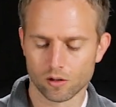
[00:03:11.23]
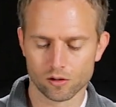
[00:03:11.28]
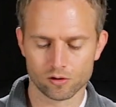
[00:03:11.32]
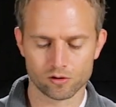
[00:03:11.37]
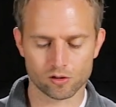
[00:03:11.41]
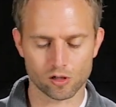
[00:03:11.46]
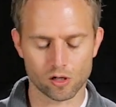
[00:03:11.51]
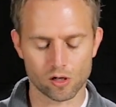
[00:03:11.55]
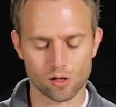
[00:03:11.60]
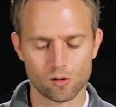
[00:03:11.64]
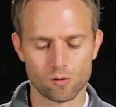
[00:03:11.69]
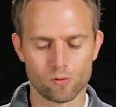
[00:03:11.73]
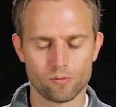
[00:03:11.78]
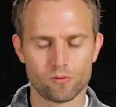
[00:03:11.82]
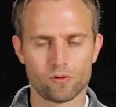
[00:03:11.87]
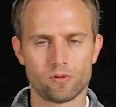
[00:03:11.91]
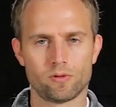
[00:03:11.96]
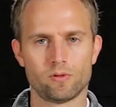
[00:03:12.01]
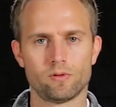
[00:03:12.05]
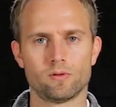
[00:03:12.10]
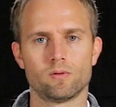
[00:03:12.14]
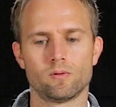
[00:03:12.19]
So
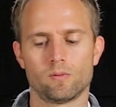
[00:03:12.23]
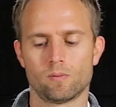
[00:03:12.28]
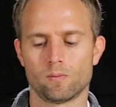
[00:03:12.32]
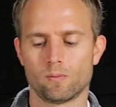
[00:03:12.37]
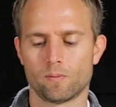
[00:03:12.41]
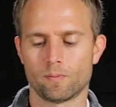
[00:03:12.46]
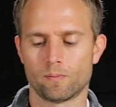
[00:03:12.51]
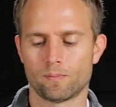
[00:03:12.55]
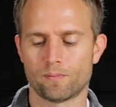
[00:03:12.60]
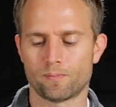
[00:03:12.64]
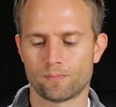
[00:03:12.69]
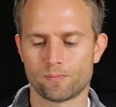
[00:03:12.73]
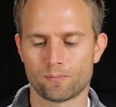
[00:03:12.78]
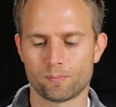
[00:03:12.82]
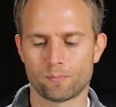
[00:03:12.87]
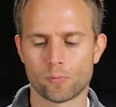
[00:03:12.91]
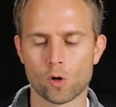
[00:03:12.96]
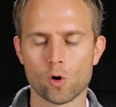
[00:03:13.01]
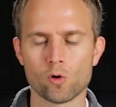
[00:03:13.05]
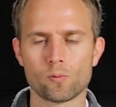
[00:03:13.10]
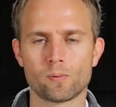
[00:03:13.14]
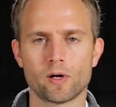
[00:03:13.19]

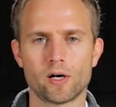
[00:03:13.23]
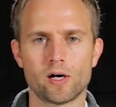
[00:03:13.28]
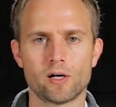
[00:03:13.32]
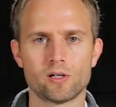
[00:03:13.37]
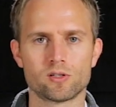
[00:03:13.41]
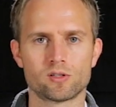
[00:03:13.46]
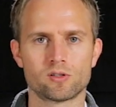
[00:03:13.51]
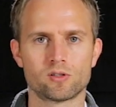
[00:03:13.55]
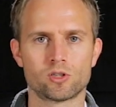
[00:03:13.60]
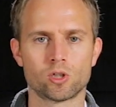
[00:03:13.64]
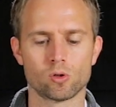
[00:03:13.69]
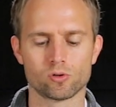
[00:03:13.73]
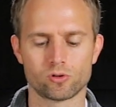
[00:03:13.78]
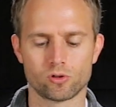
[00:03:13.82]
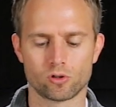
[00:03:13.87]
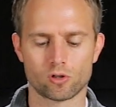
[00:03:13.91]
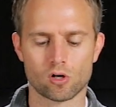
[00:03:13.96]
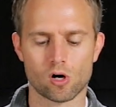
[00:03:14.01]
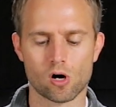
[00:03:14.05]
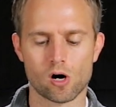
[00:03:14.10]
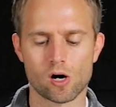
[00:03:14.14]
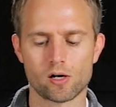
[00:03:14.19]
both players chose their
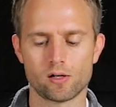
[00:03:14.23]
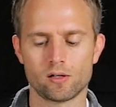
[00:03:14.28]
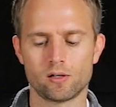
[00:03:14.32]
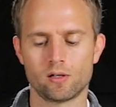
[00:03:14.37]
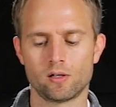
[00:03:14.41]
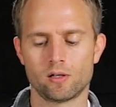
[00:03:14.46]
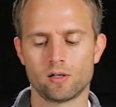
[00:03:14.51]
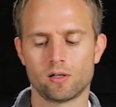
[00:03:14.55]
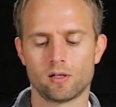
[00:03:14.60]
card.